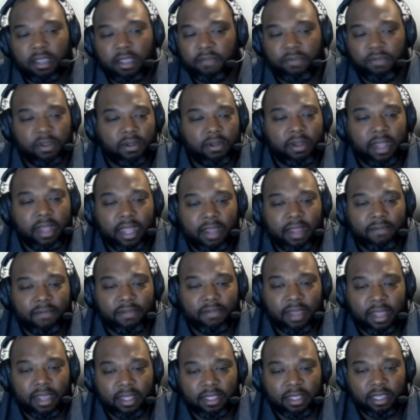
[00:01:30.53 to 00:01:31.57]
If you don't have
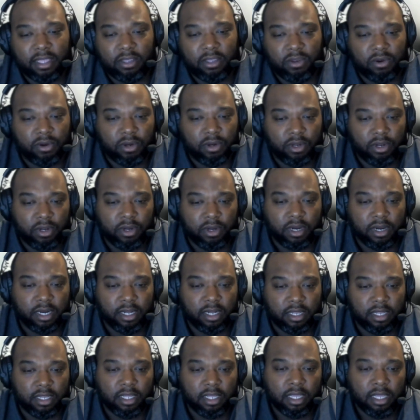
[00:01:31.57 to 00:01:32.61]
that, then you're
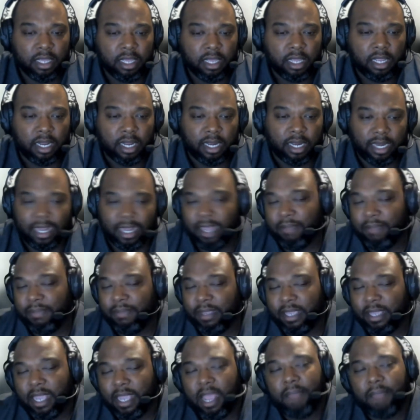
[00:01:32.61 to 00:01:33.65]
gonna not
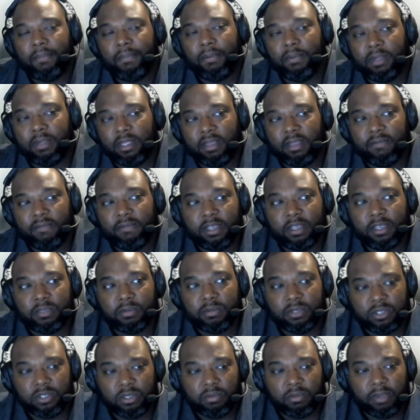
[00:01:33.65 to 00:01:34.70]
be happy with the
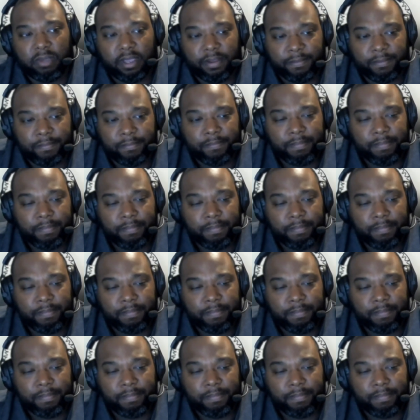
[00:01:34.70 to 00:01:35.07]
investment you made.